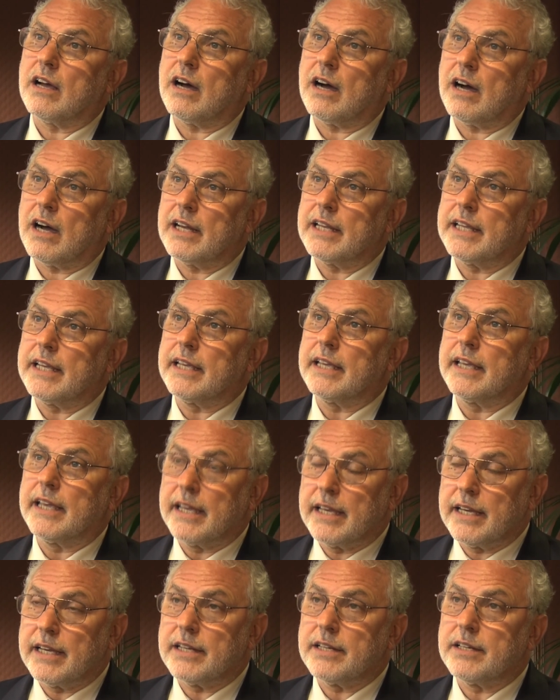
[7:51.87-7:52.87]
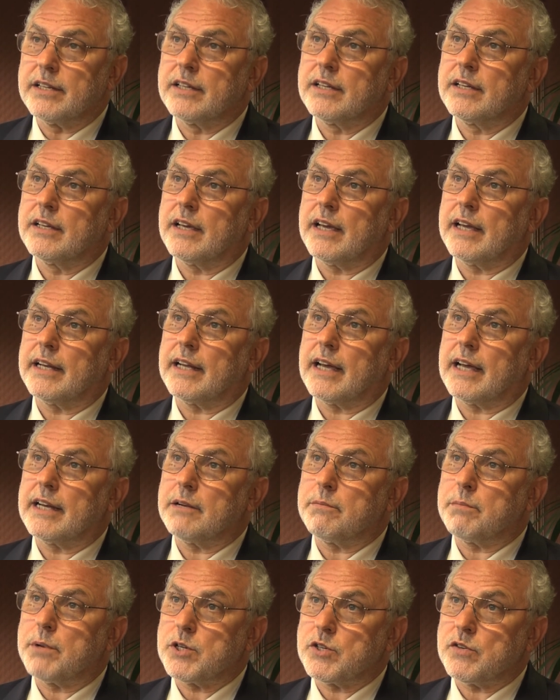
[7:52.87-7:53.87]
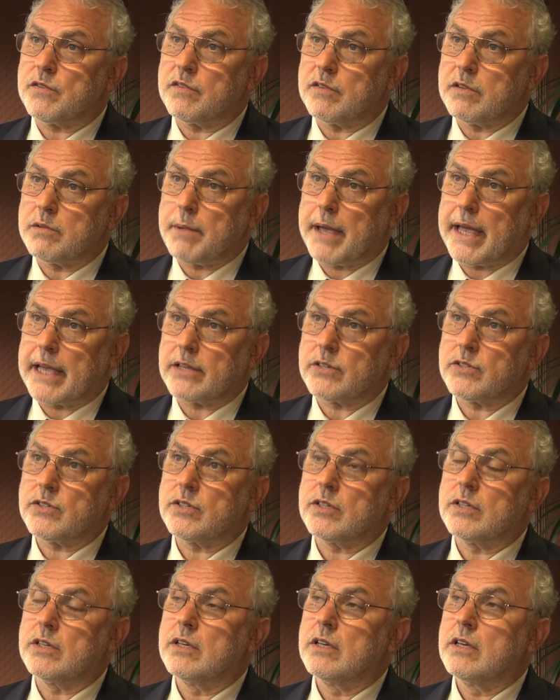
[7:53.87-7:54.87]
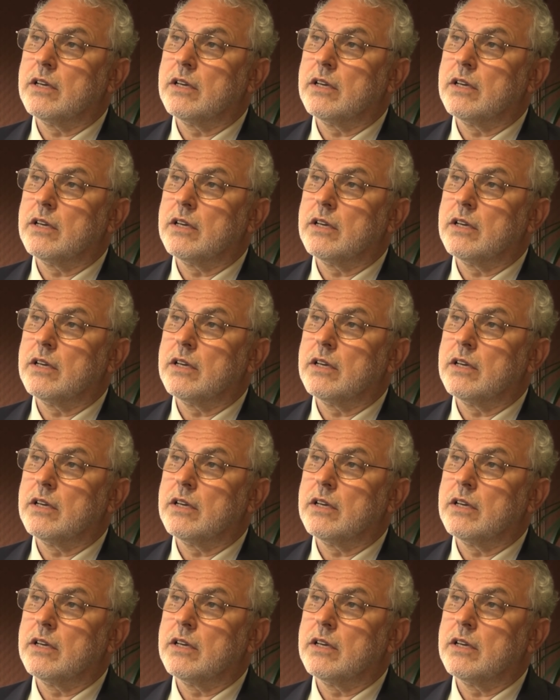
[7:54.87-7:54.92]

highly geared and under pressure from the banks.